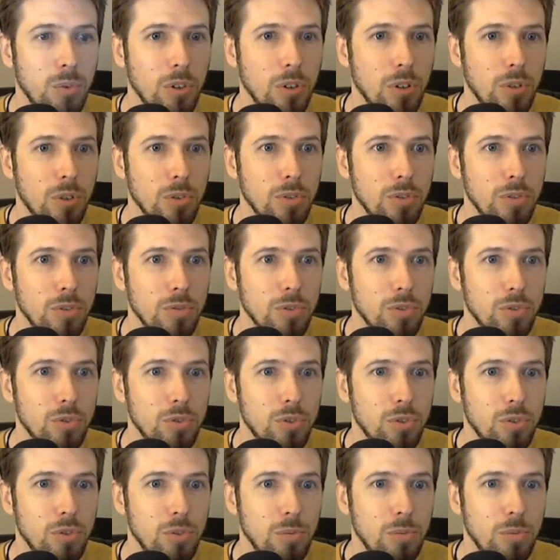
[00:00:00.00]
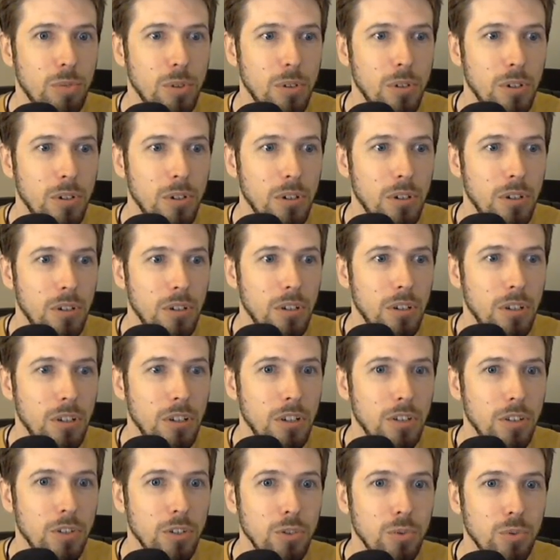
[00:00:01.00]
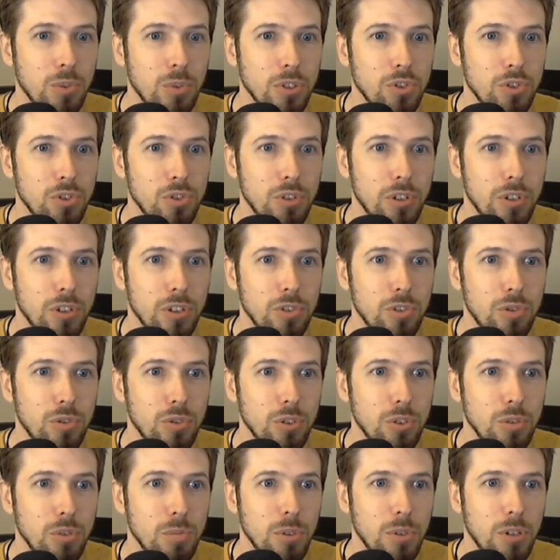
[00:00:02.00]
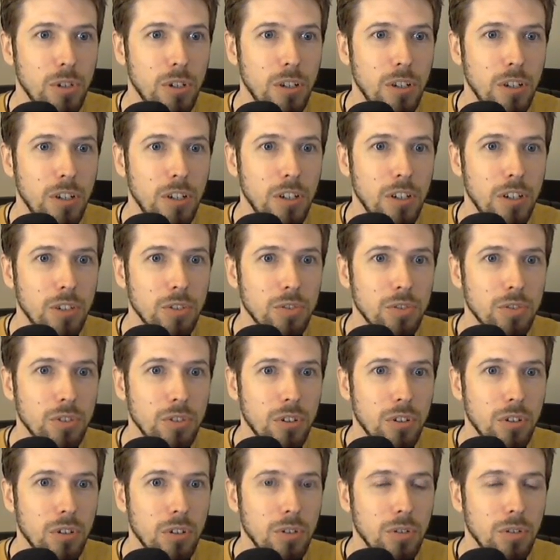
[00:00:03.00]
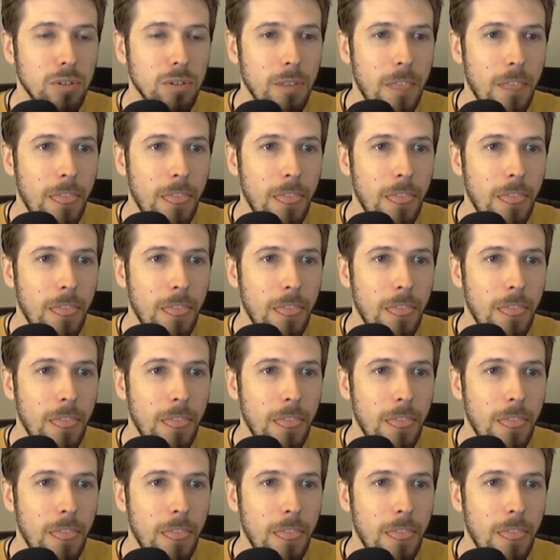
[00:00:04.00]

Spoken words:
go to the troop, the new legendary troop. So